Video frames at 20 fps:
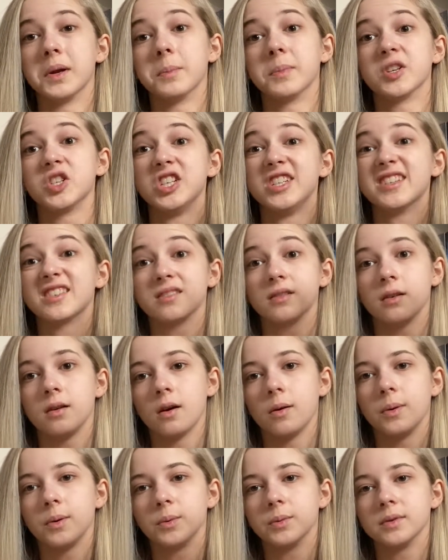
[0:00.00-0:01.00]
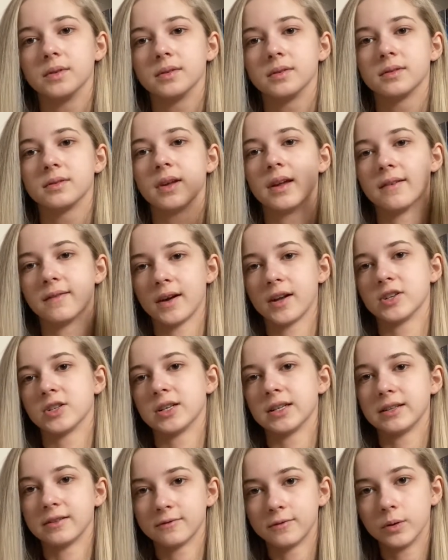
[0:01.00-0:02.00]
but she doesn't know it was
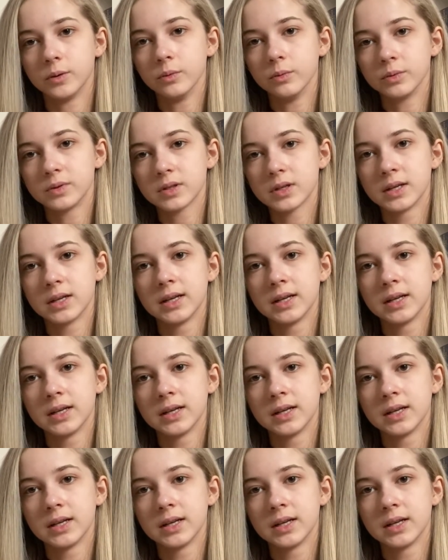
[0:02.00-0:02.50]
Evangeline's fault.